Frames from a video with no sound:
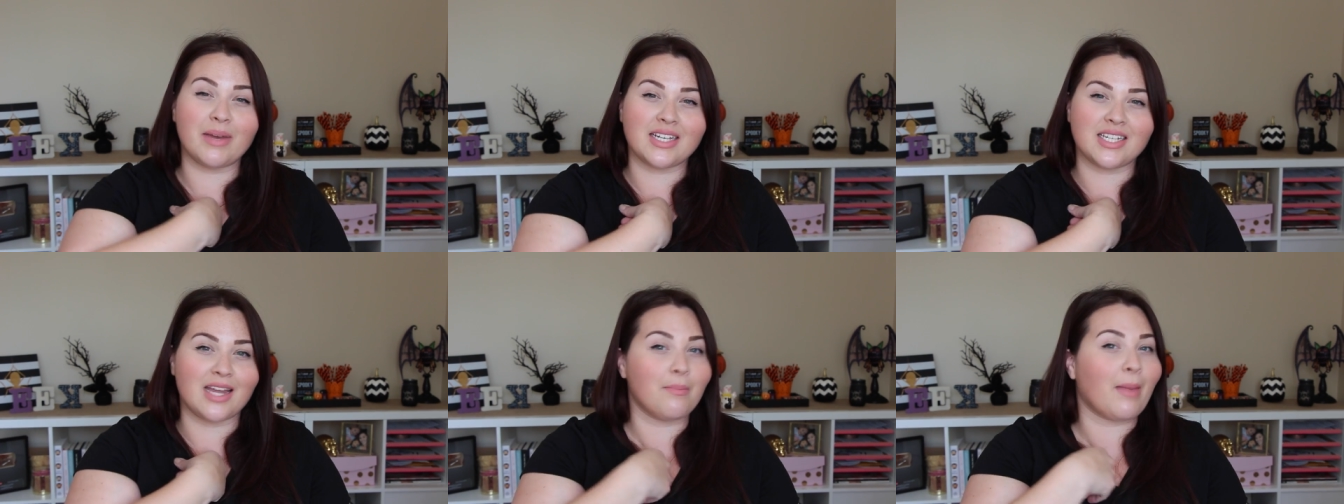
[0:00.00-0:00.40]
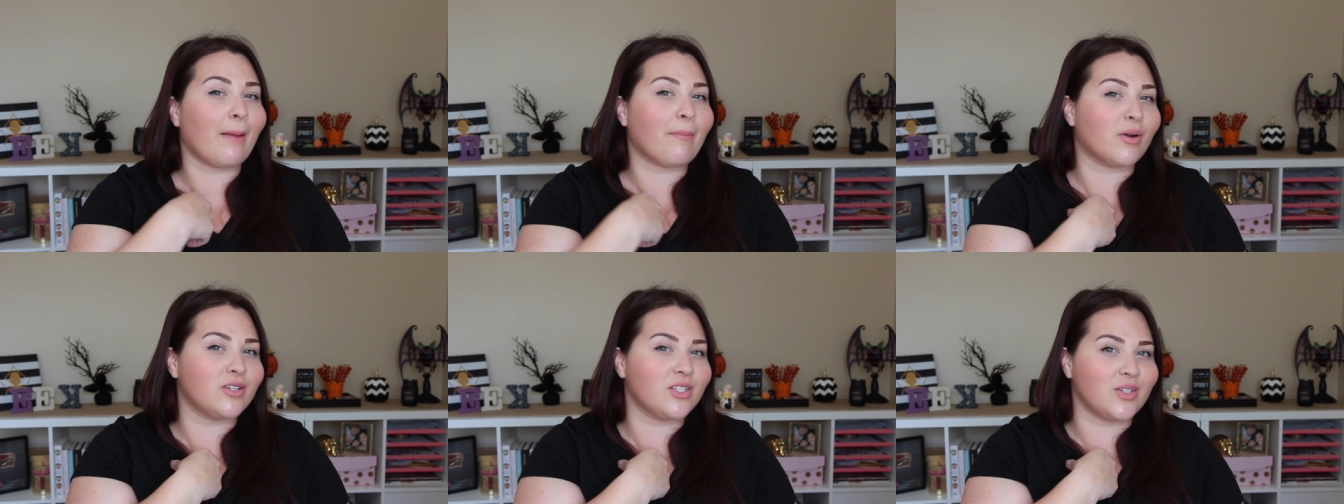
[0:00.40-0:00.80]
maintain
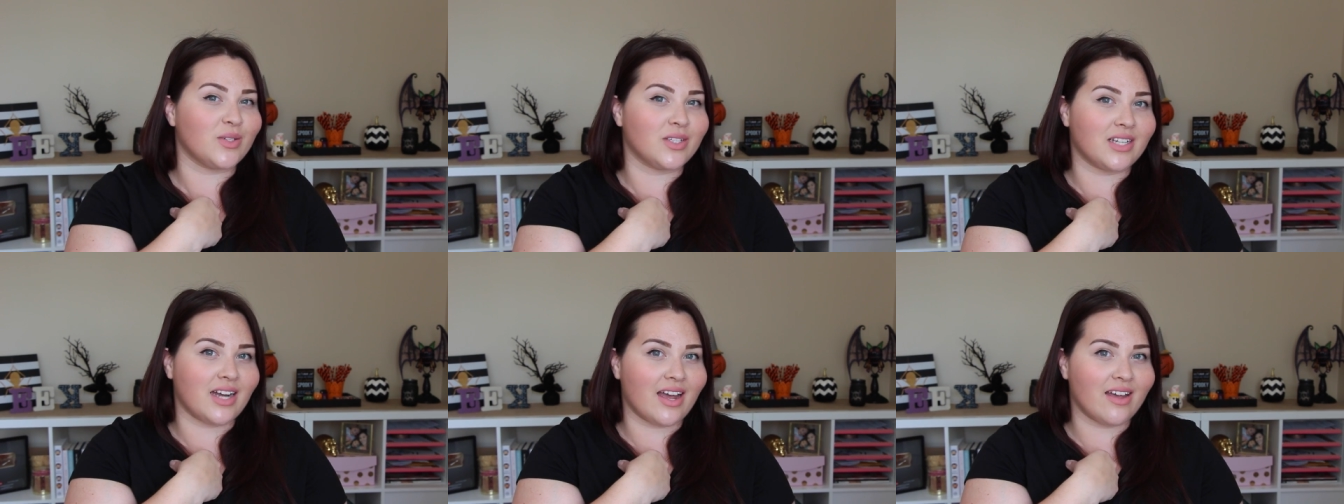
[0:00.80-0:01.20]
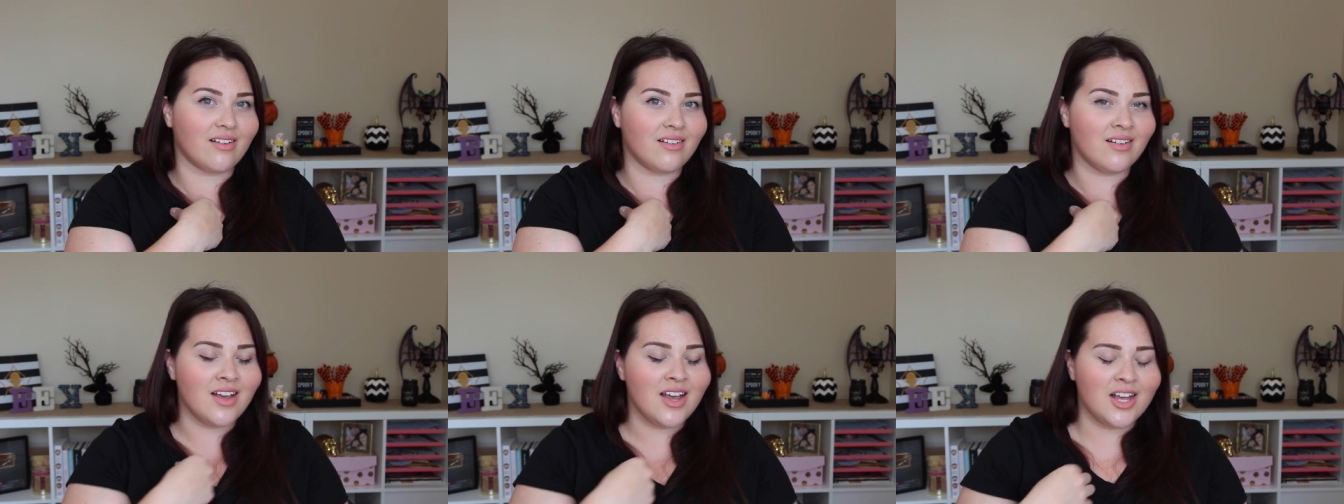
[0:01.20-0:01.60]
my personal
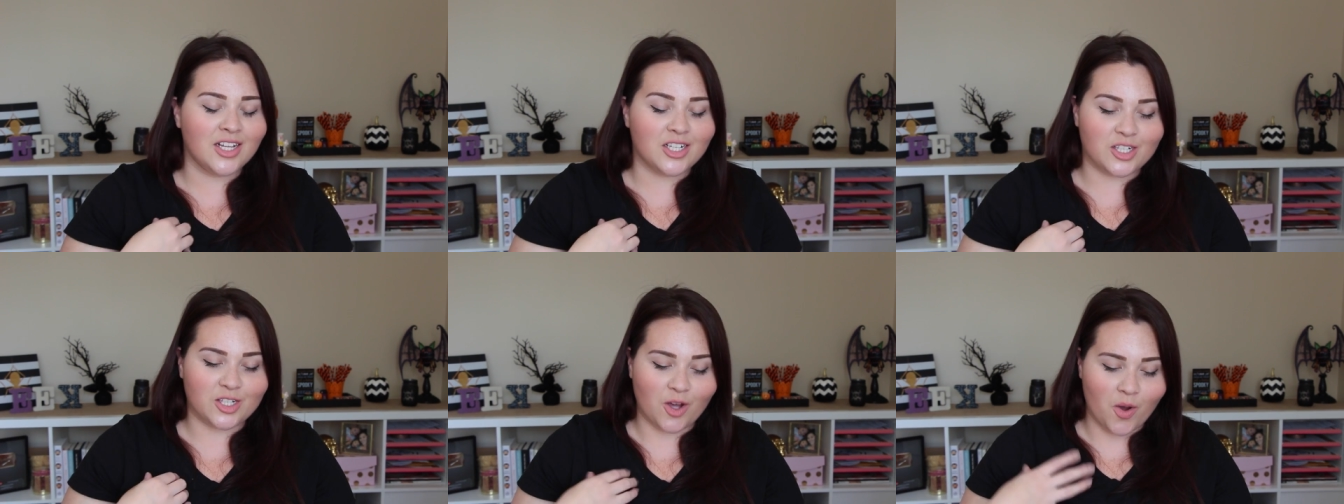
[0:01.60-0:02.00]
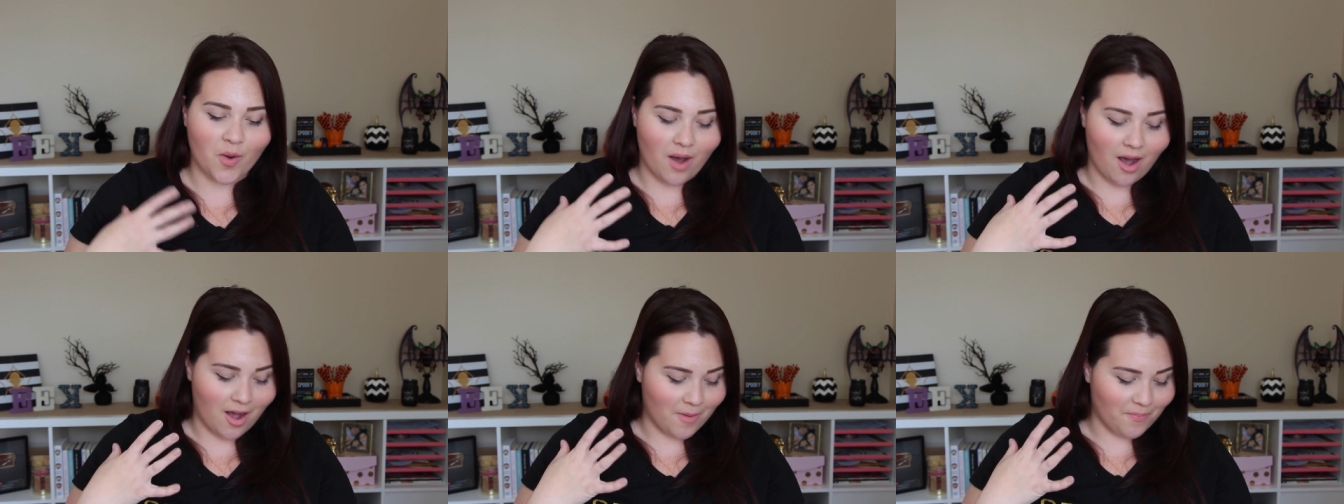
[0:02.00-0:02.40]
style.
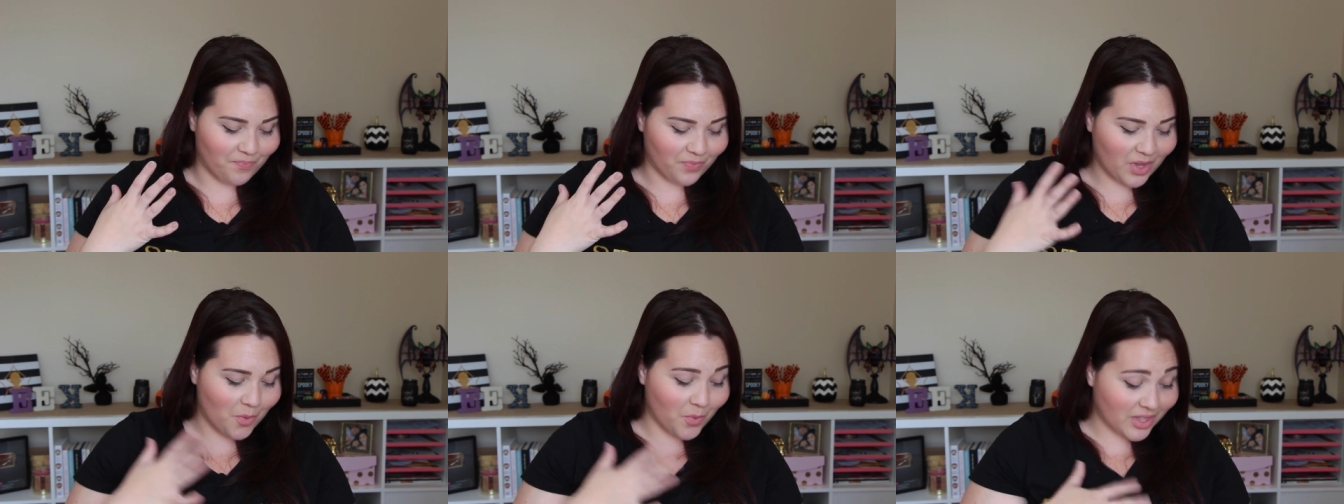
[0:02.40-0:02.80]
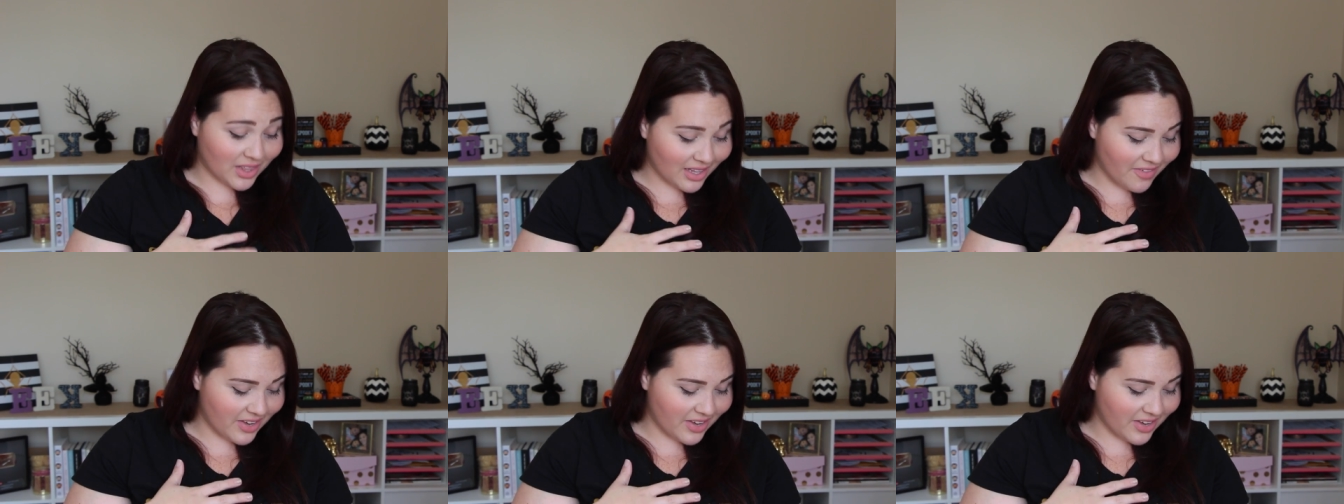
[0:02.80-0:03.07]
So with